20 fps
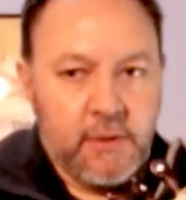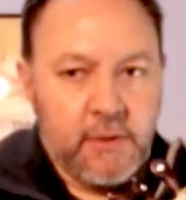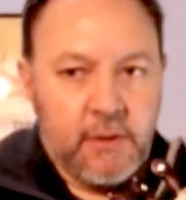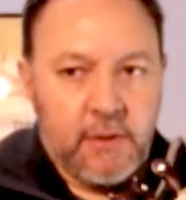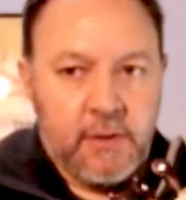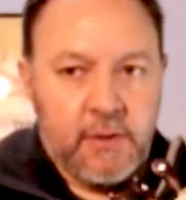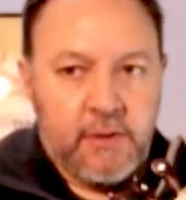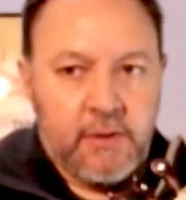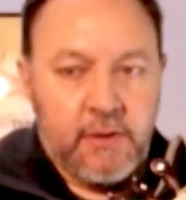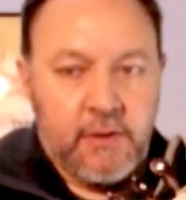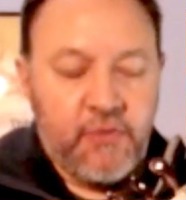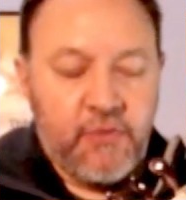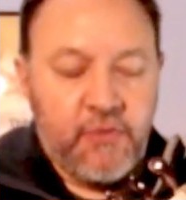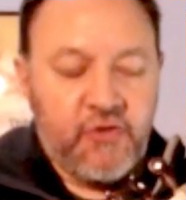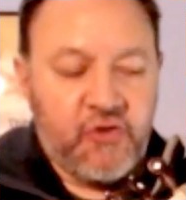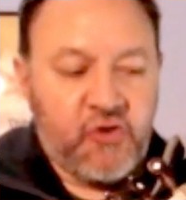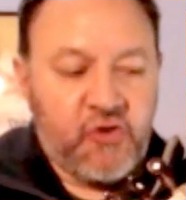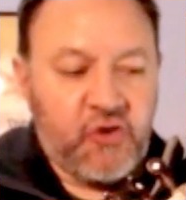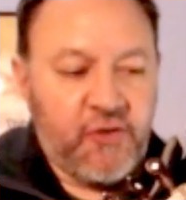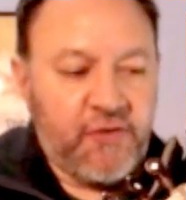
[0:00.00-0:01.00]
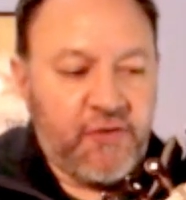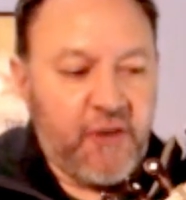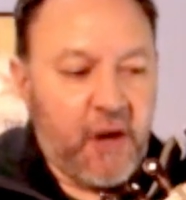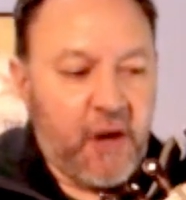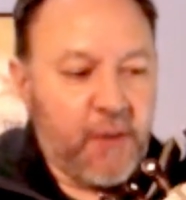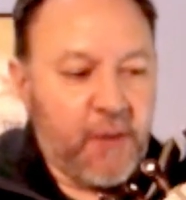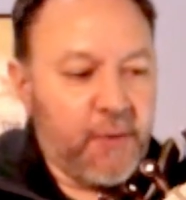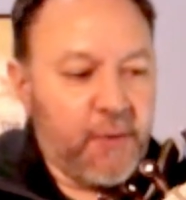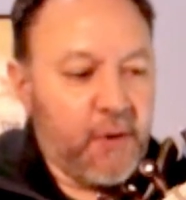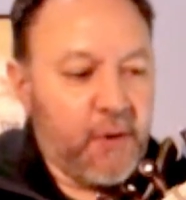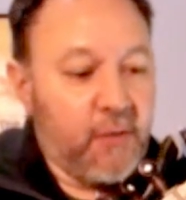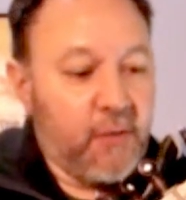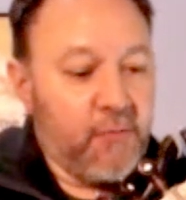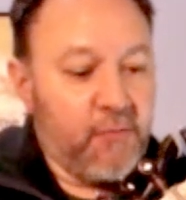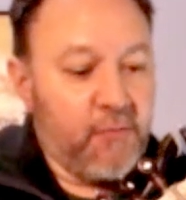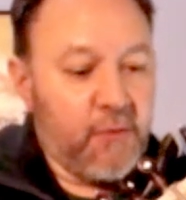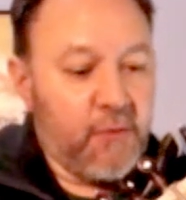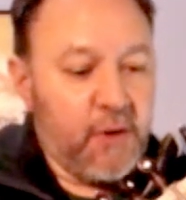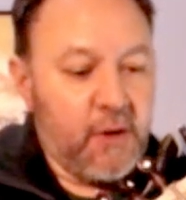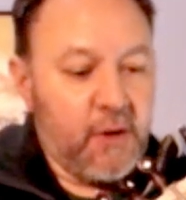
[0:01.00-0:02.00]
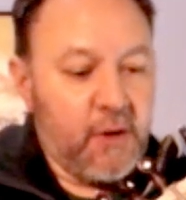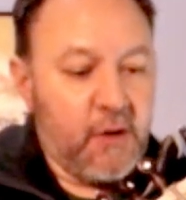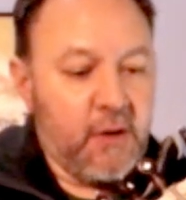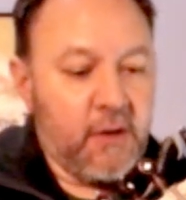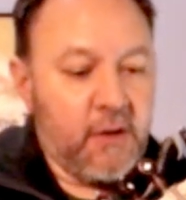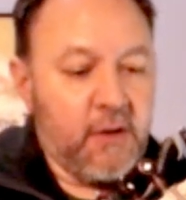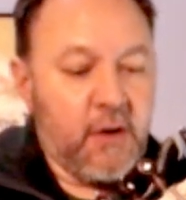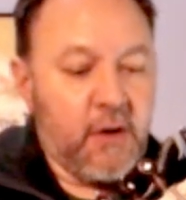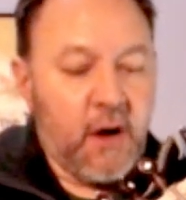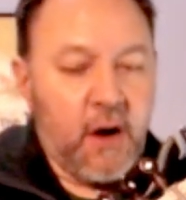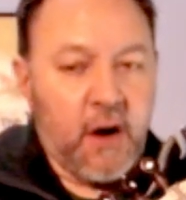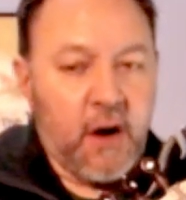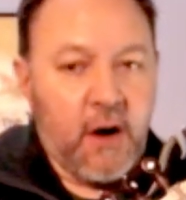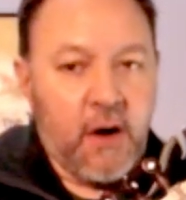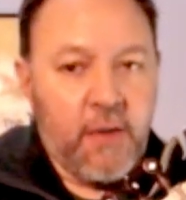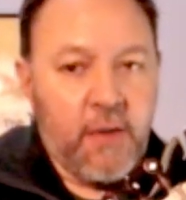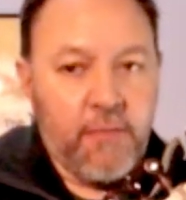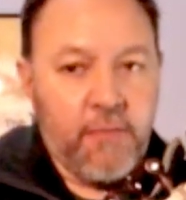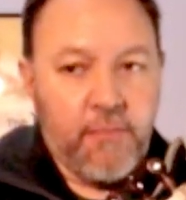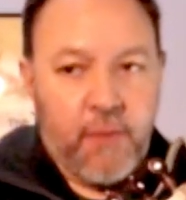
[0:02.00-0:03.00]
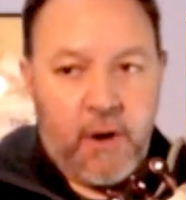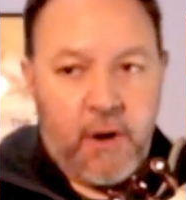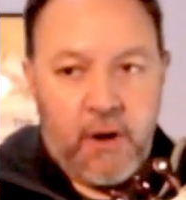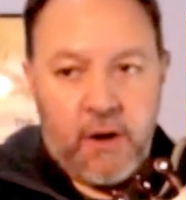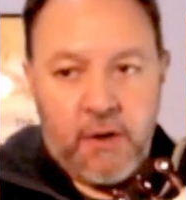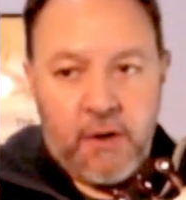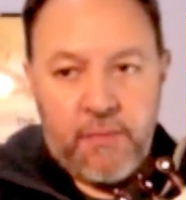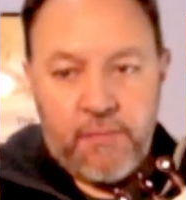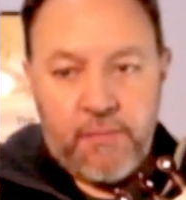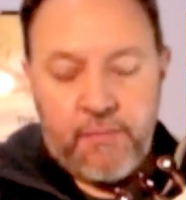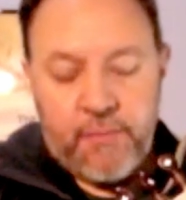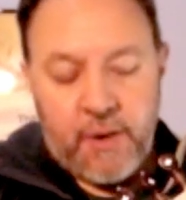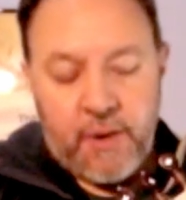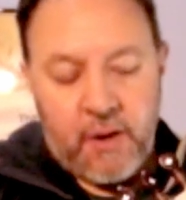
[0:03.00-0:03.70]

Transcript: Then we just shift up. Re, ga, ma, pa,